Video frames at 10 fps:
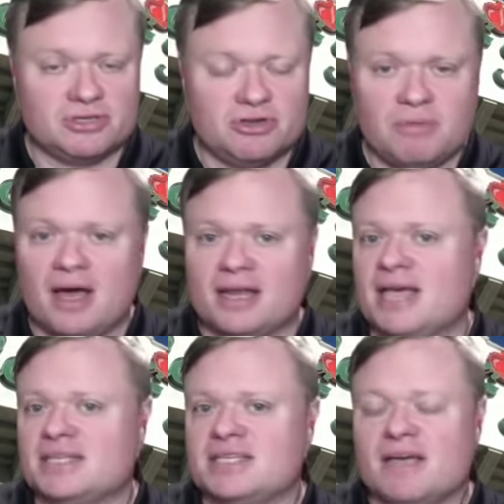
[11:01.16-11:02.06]
new
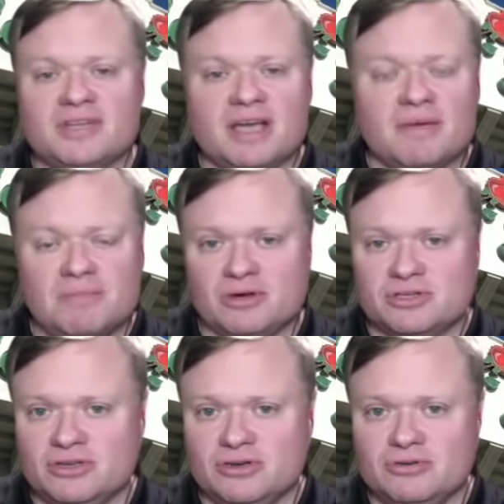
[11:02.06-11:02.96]
podcast, every time we
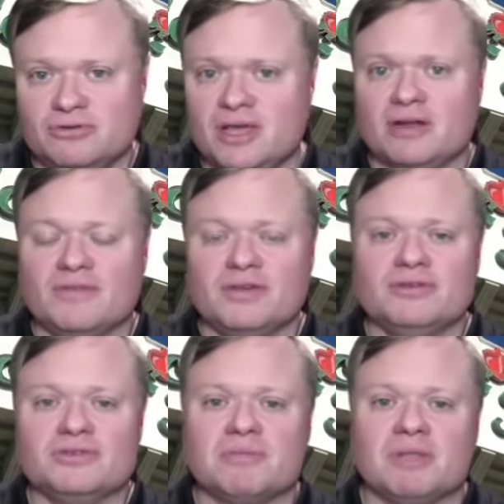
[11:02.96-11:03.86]
post new
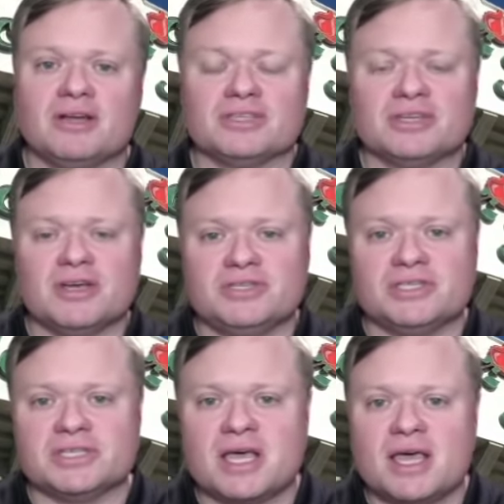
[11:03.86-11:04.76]
interviews with players and
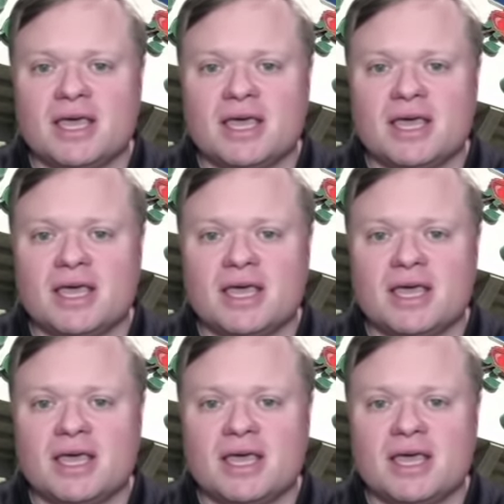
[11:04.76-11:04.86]
coaches.